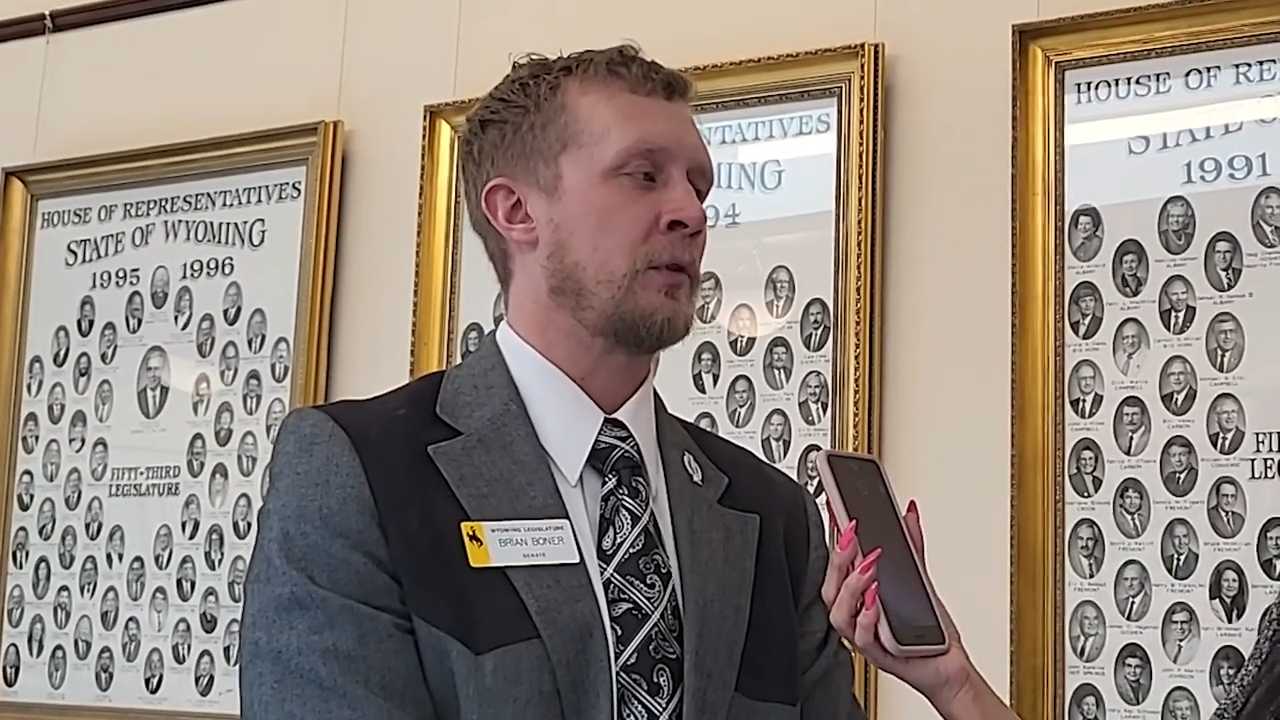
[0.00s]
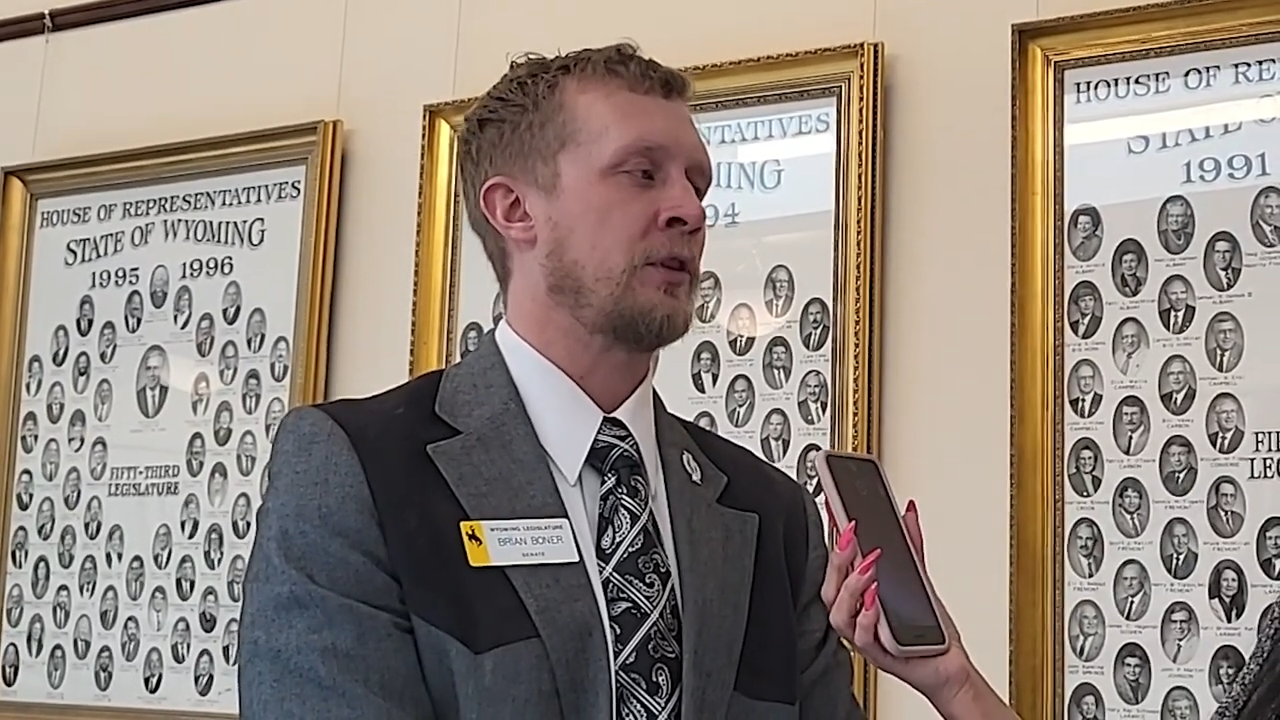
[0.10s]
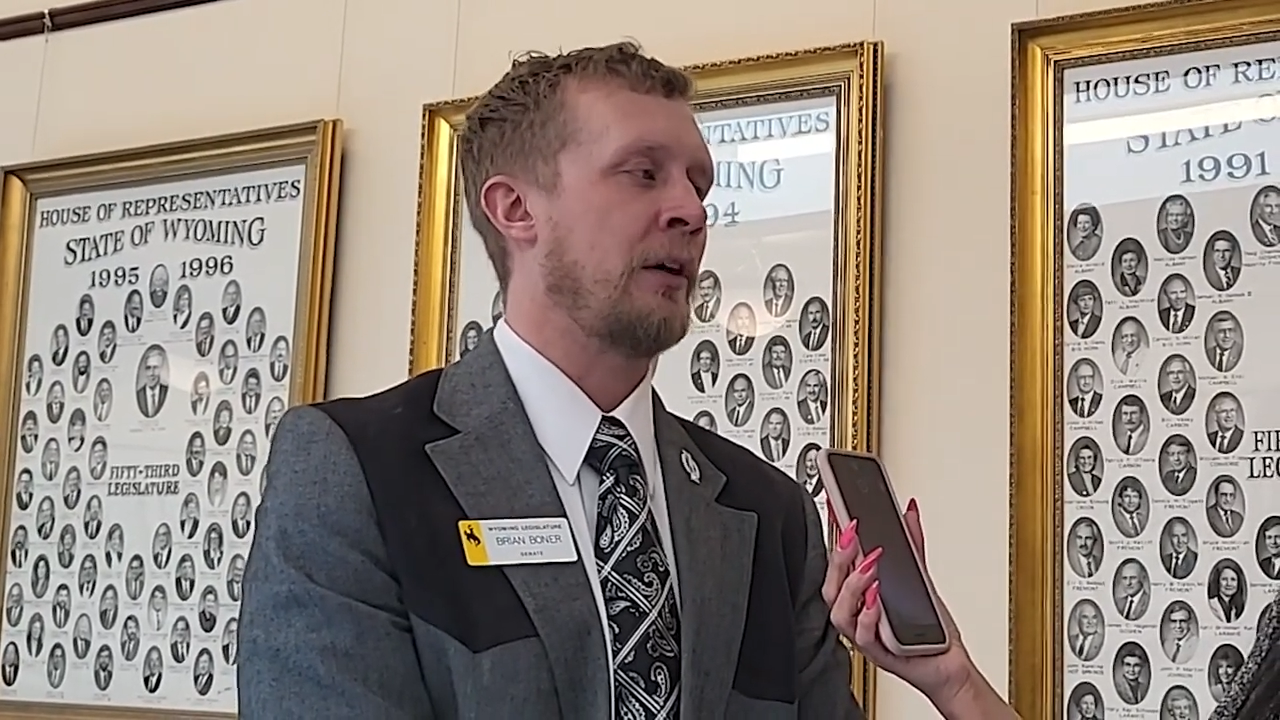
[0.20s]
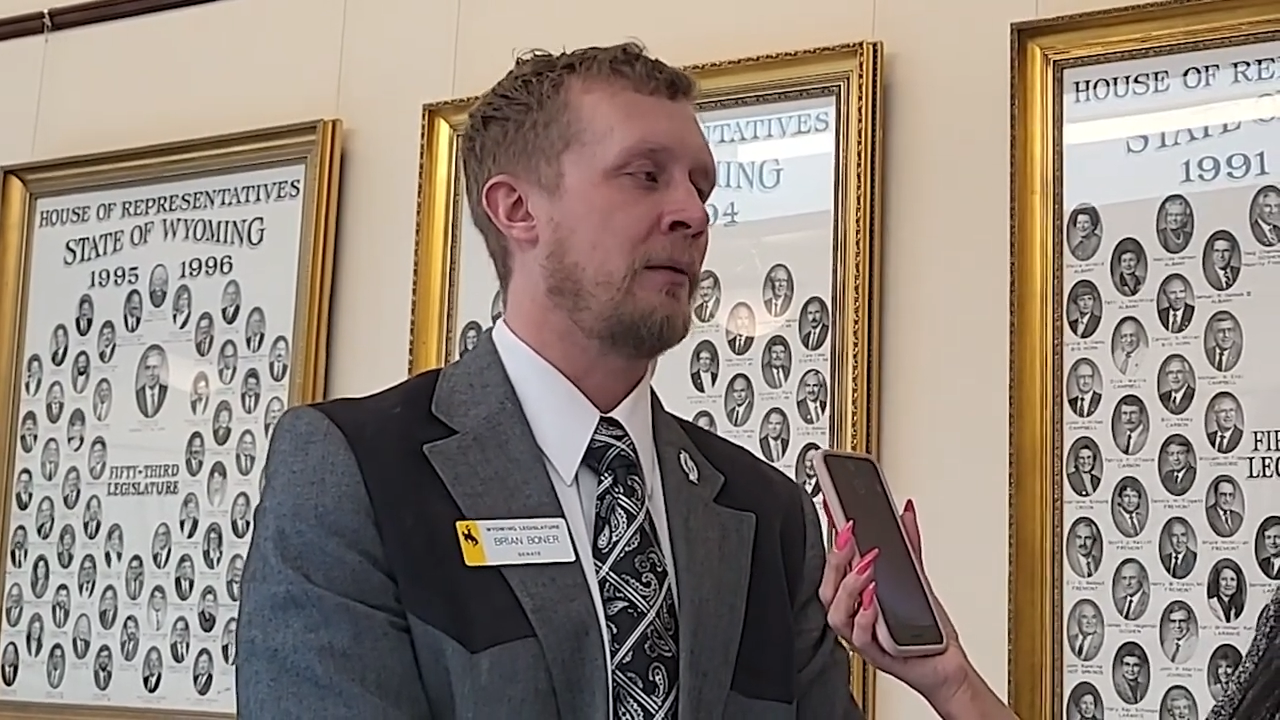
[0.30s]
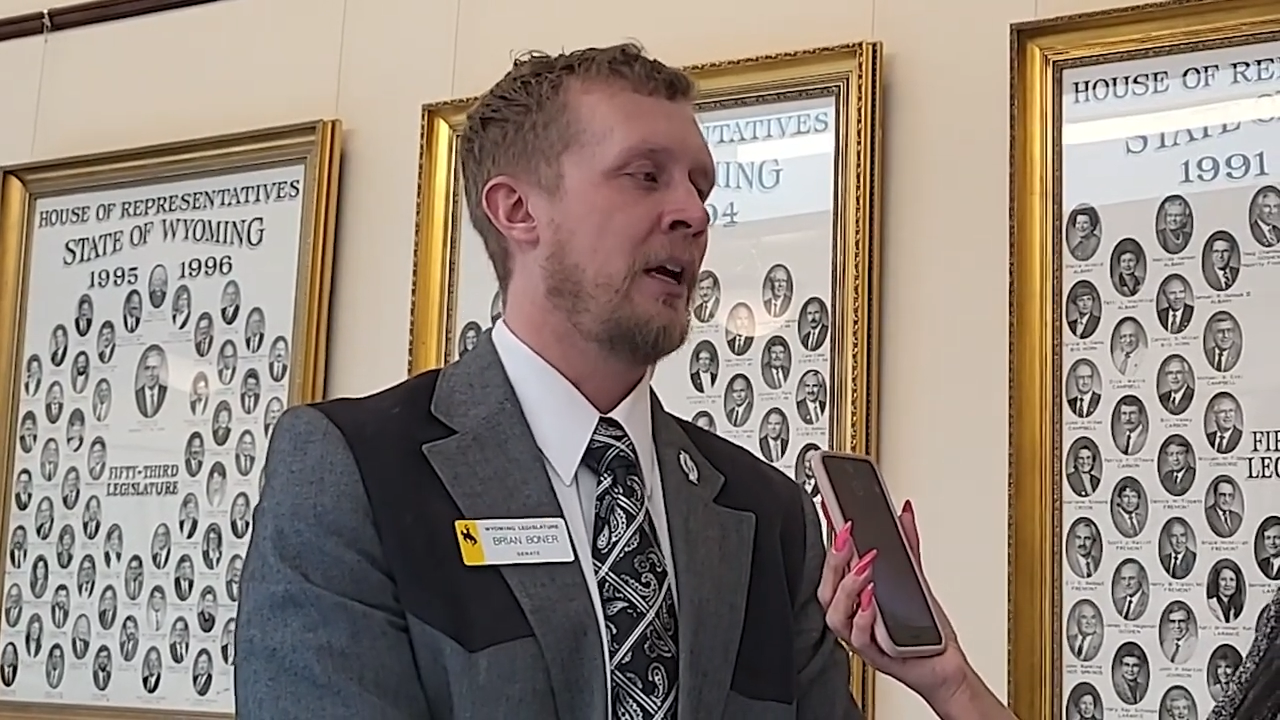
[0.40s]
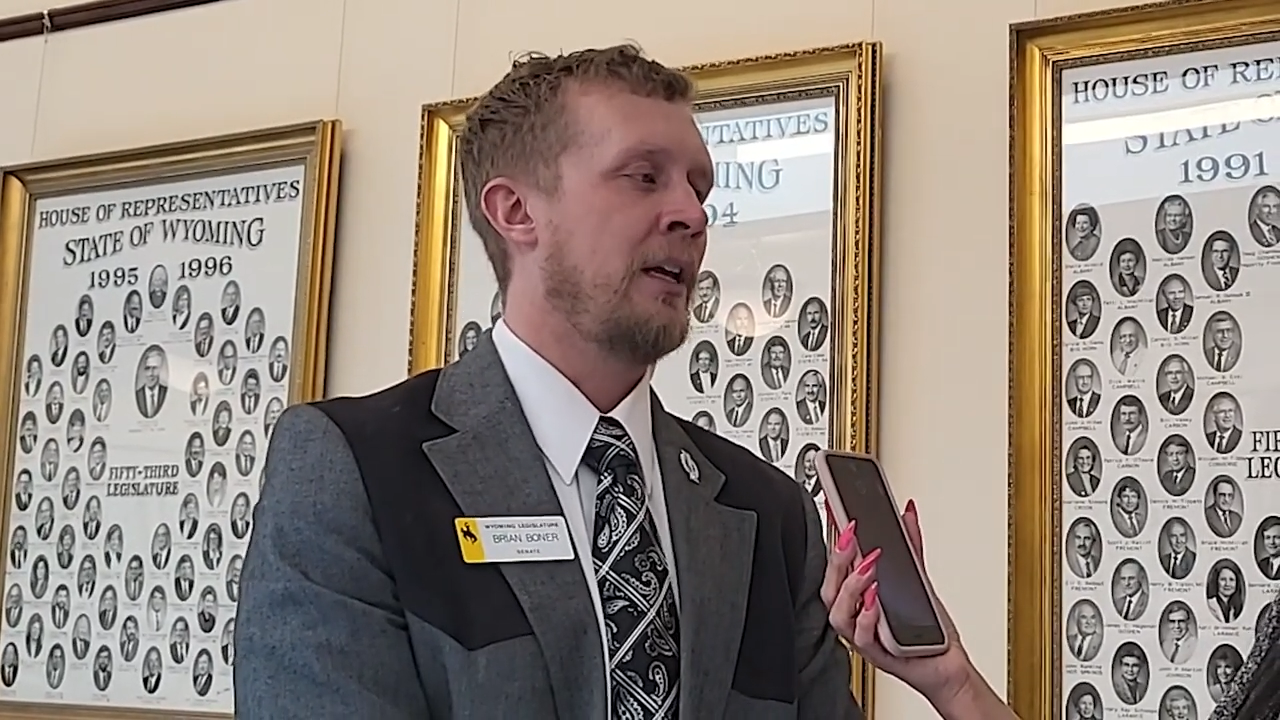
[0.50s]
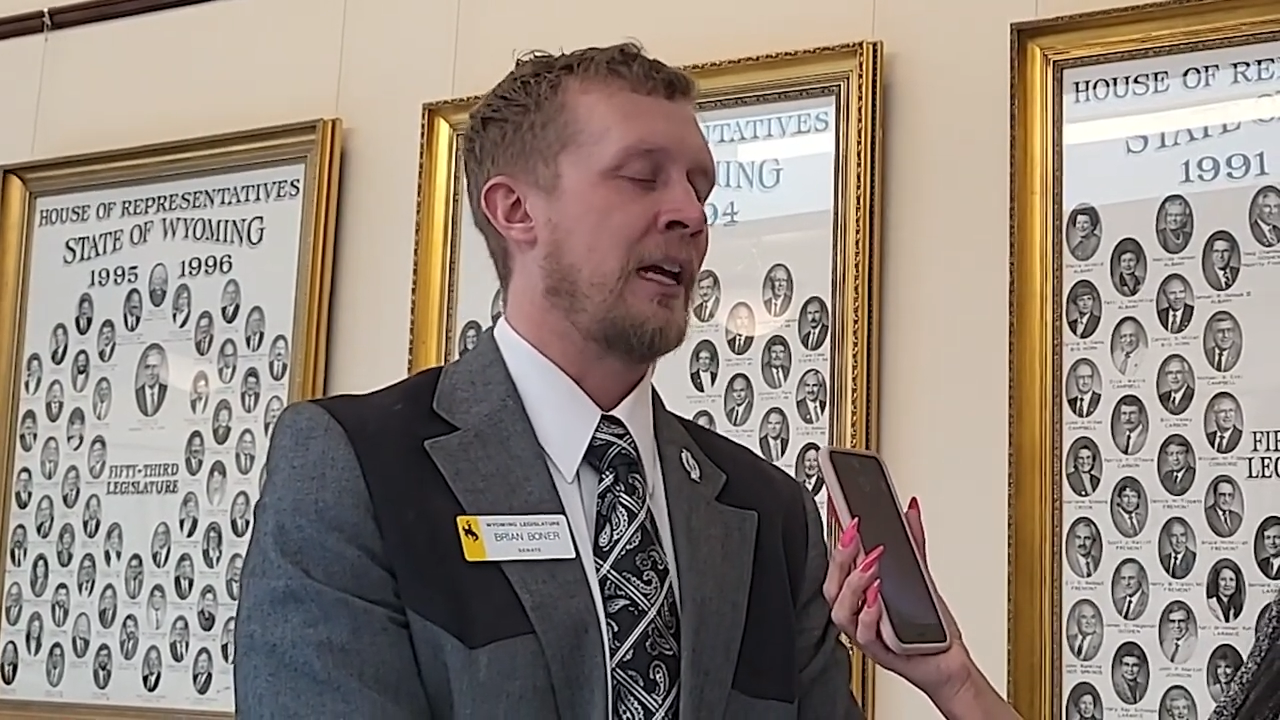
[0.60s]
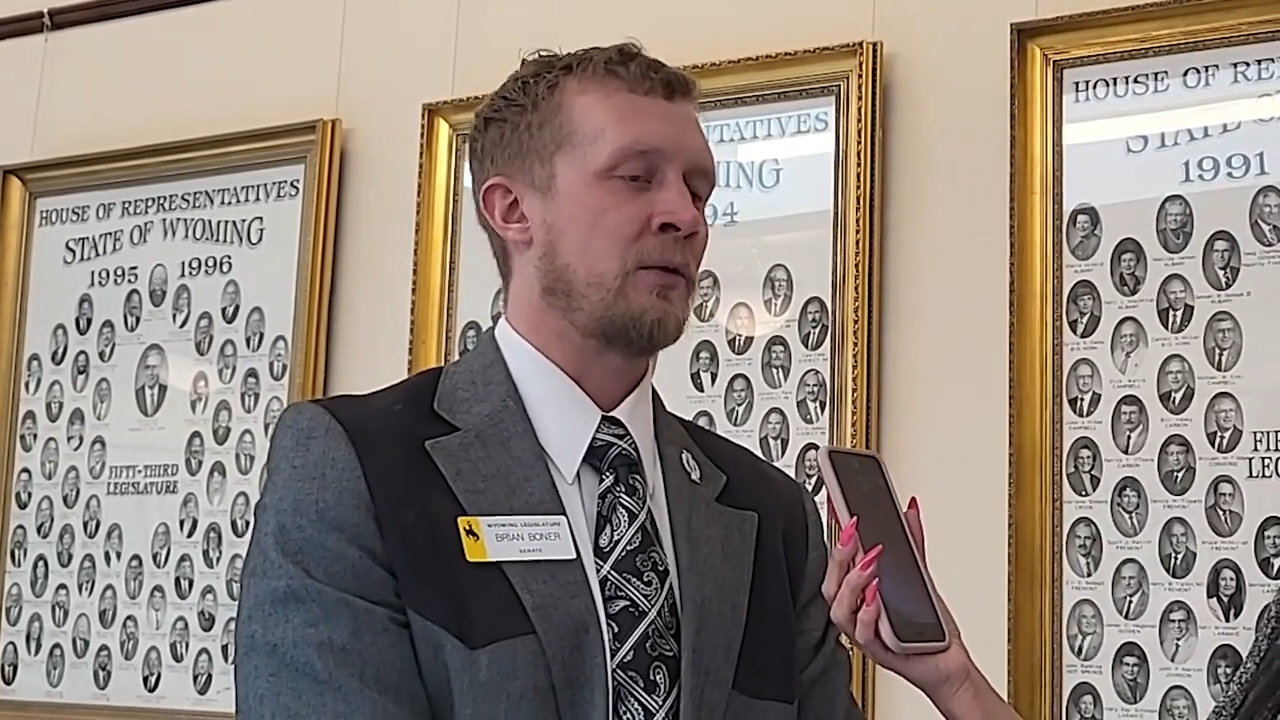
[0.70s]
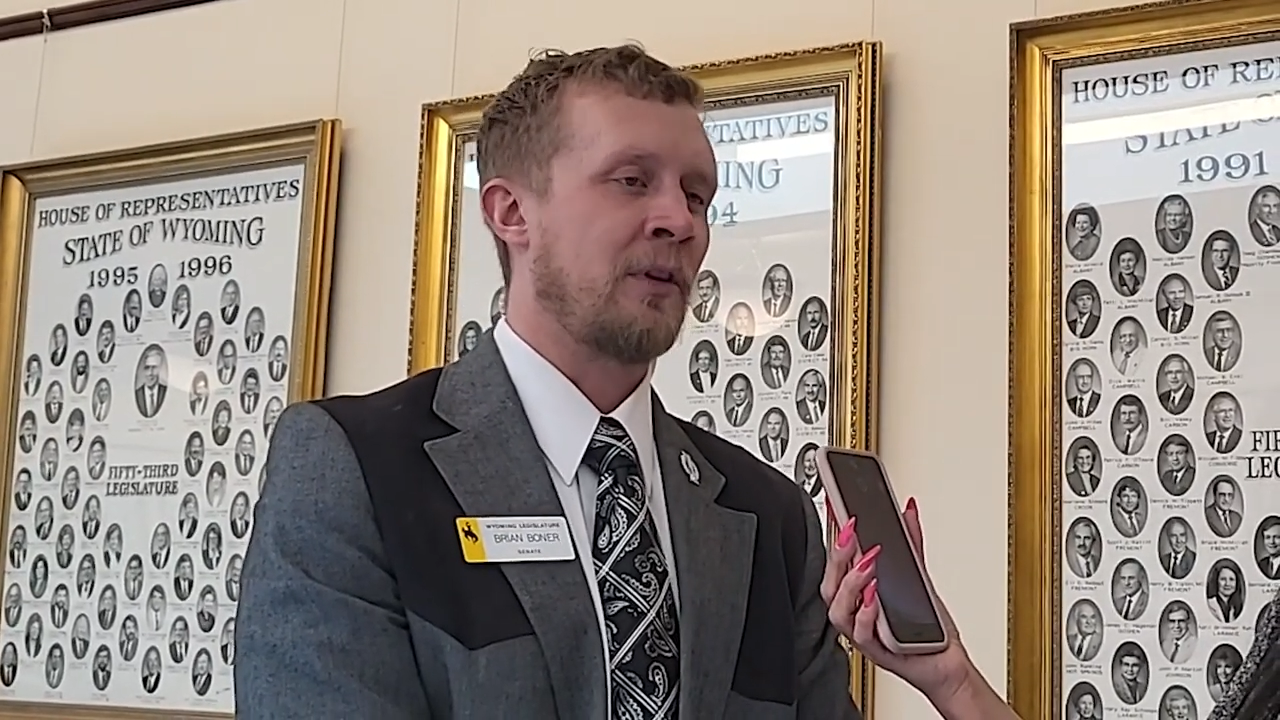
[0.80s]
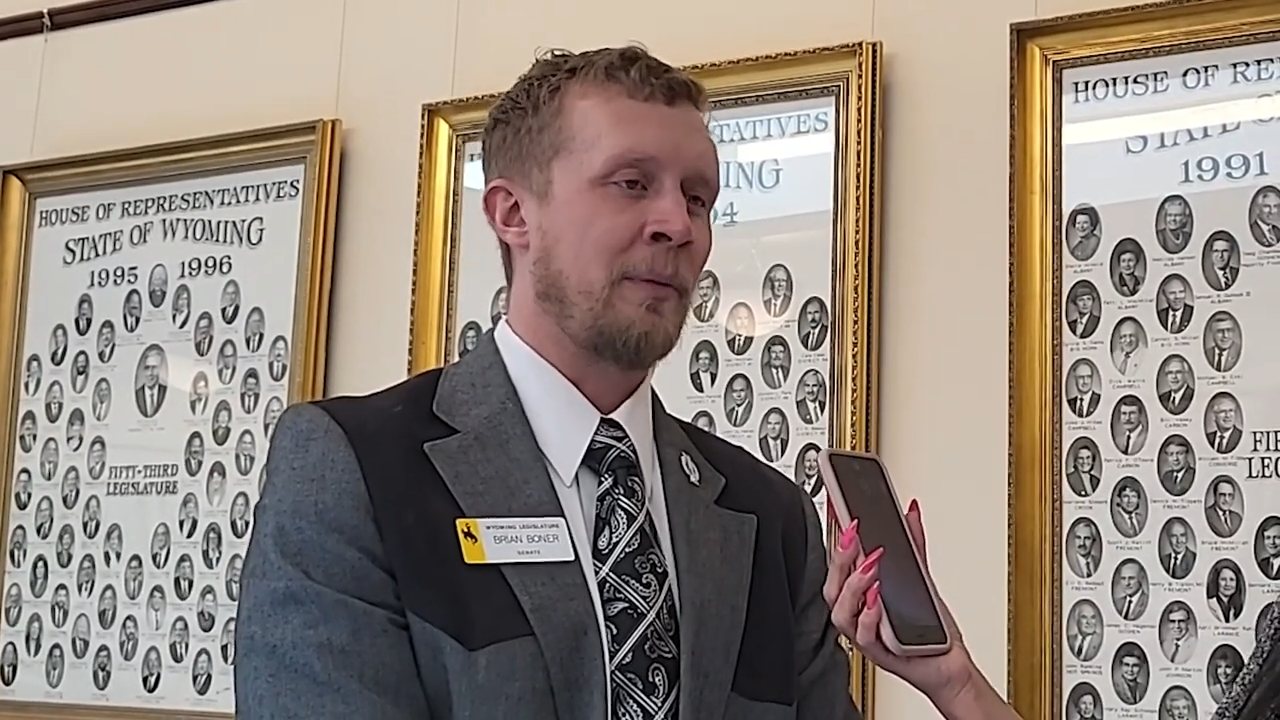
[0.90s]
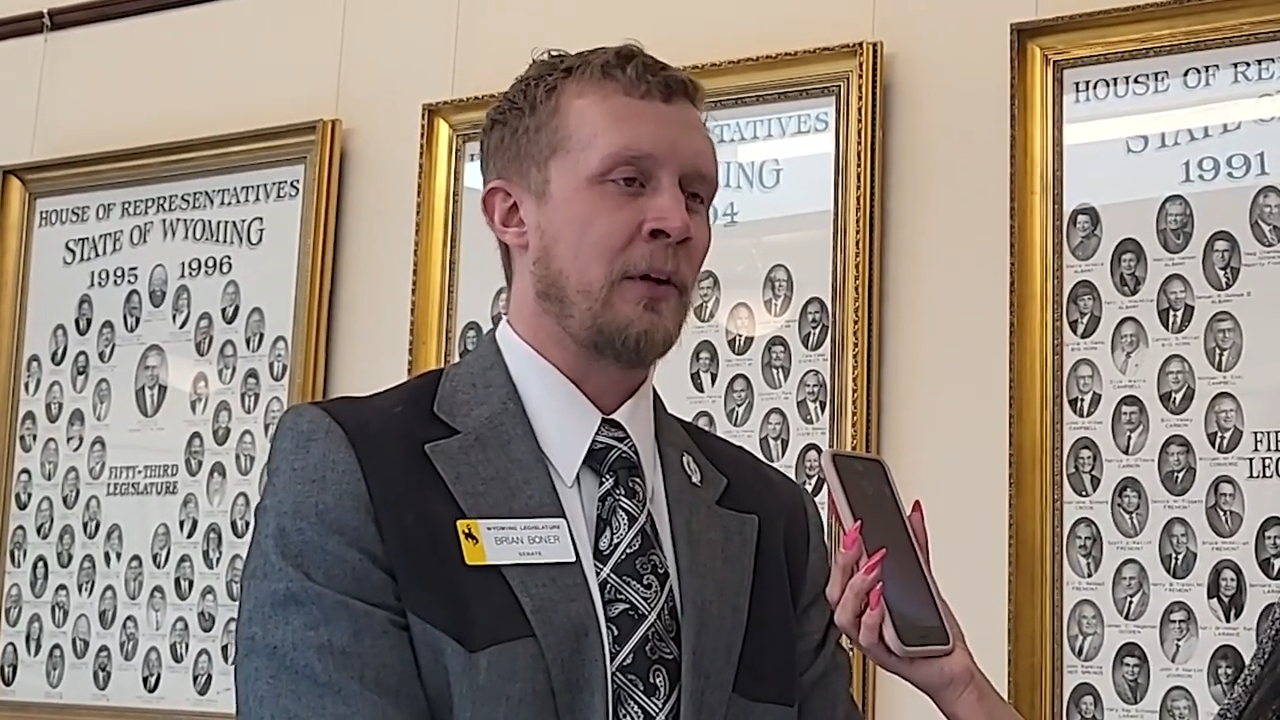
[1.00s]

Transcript: So that's what the bill